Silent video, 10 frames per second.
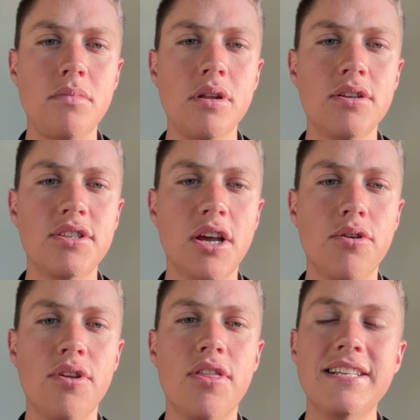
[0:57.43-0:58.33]
So
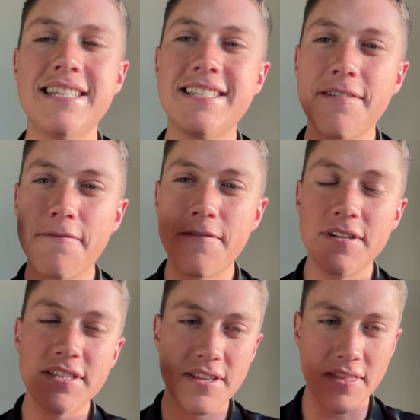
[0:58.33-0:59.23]
this is the
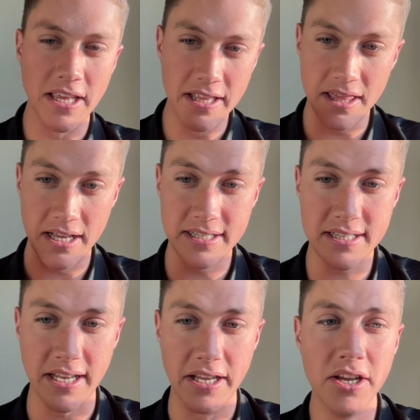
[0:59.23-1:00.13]
first thing they
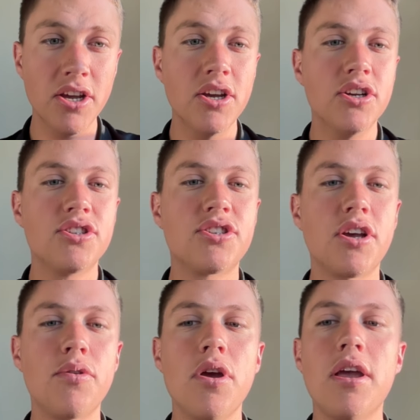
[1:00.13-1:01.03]
see.
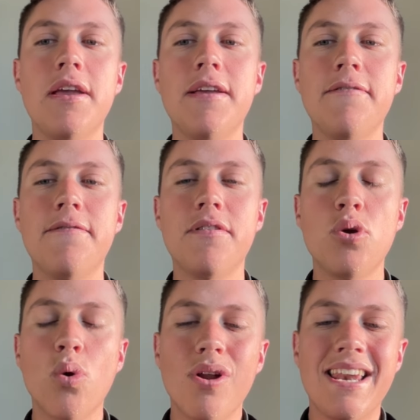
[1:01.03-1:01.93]
So if
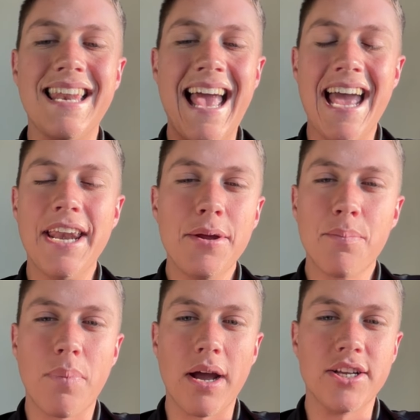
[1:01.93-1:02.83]
your landing
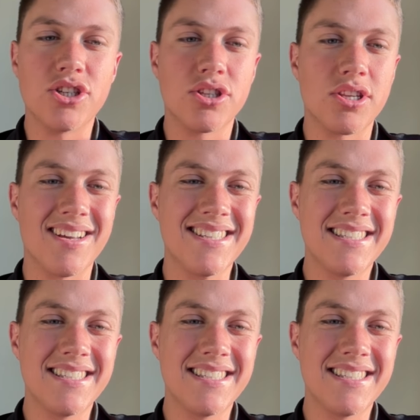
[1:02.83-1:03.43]
page doesn't